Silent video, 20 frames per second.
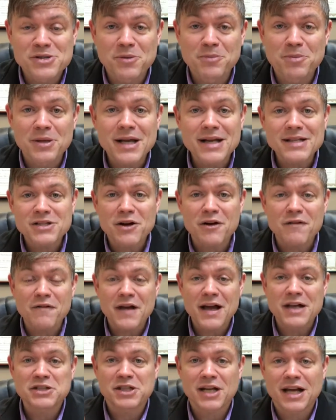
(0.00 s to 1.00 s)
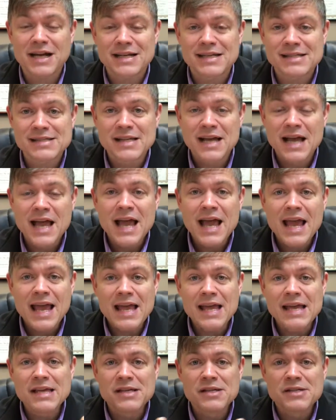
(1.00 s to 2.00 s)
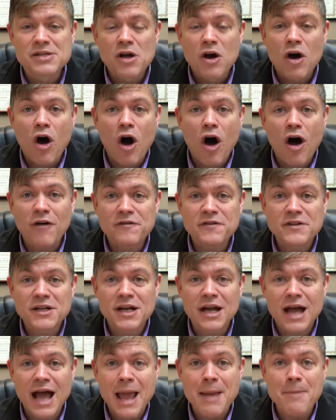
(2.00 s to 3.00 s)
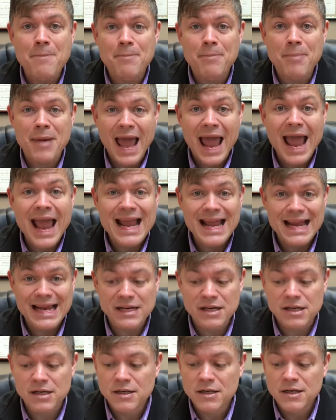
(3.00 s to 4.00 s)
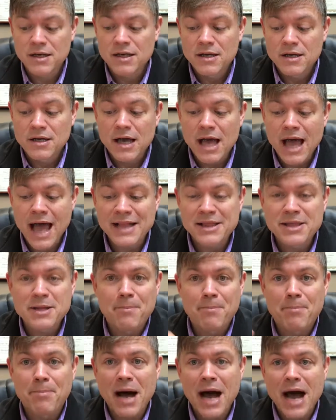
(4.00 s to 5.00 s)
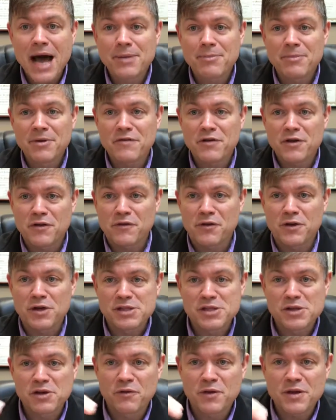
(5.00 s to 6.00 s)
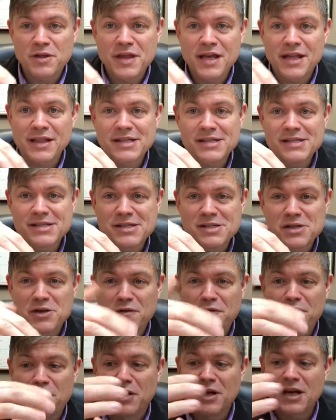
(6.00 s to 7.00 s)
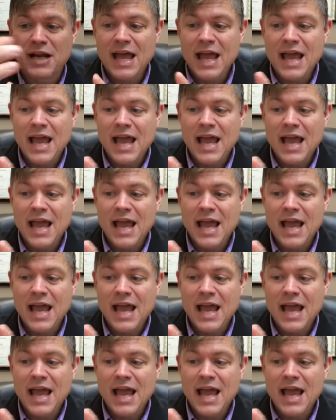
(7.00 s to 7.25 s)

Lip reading: So plantar fasciitis is often a pain at the bottom of your foot. So if we think this is your foot,